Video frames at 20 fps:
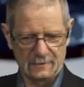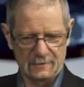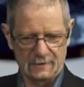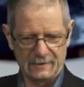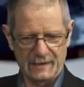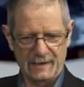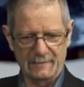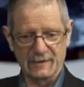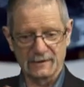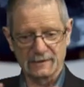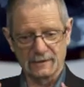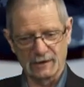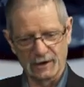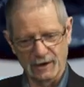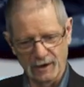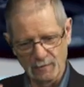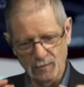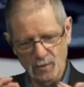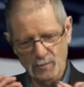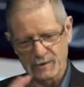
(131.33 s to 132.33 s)
And that makes a
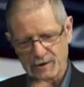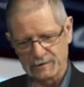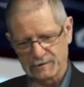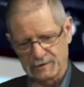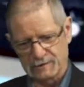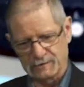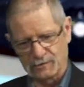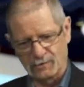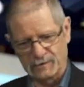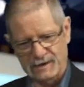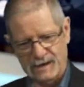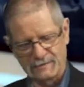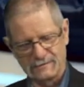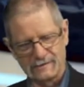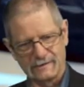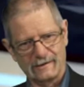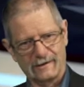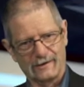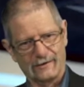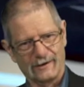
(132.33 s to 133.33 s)
global process called counter
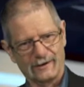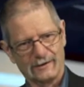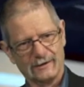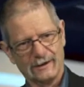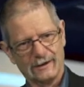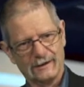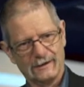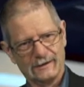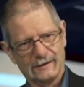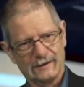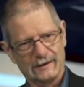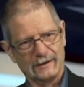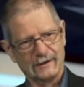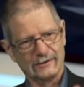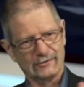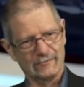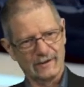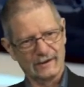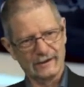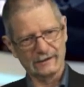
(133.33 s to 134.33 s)
0, and
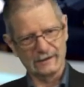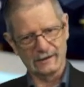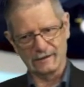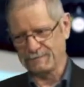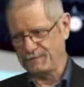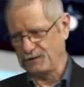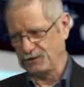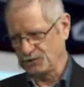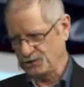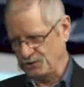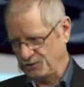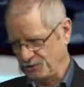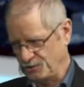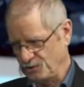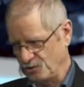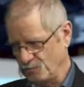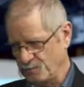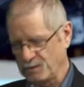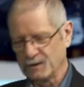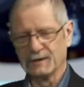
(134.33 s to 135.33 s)
it's running this function
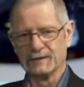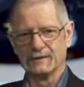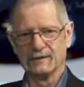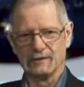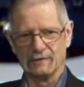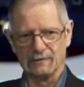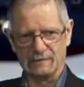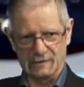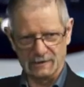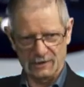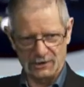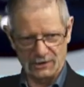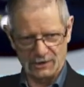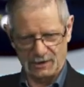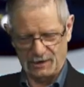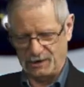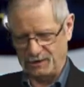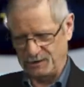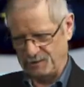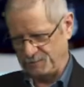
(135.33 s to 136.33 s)
loop whose
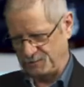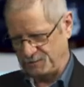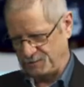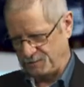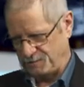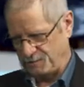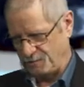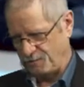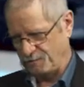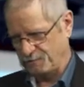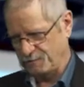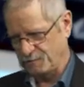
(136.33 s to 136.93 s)
initial argument is 0.